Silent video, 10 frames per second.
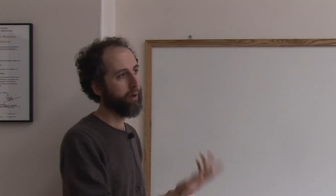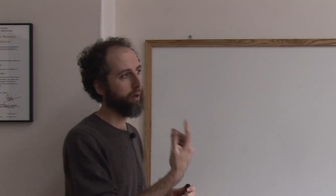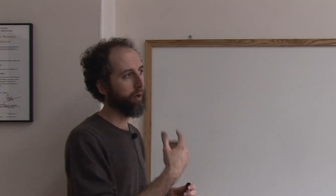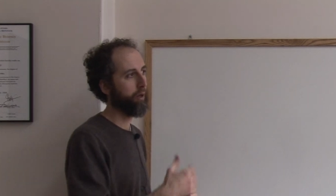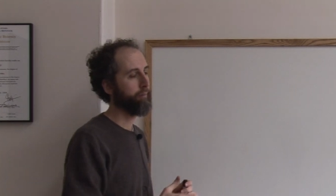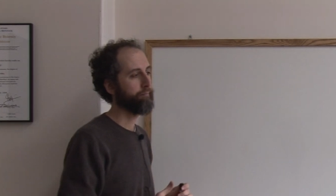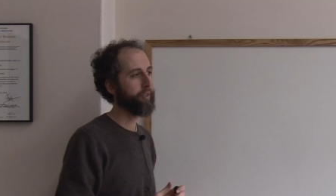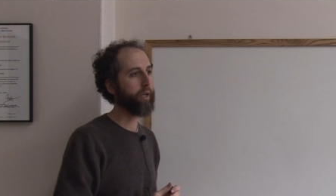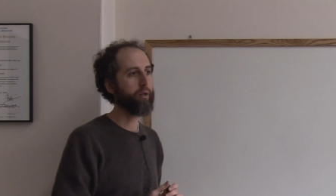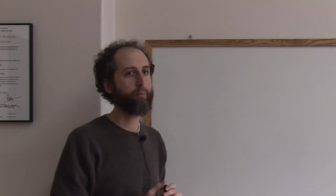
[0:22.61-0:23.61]
um,
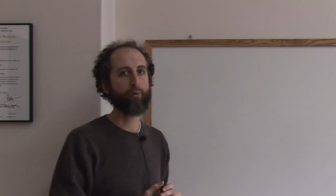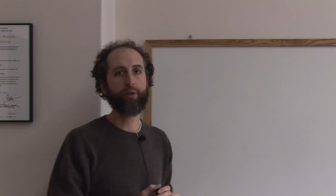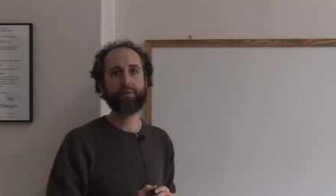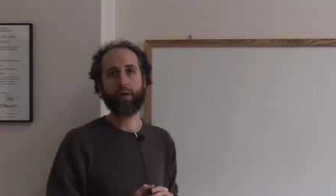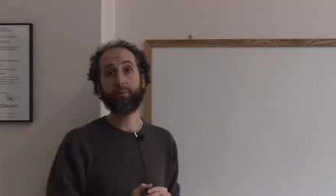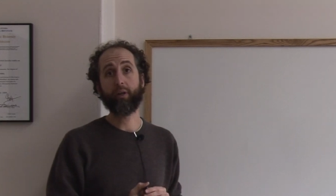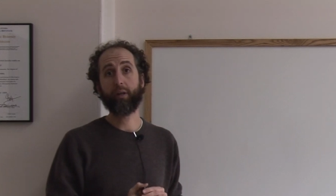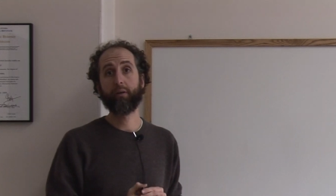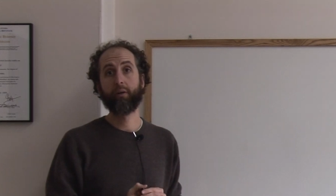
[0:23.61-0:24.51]
take a number and double it,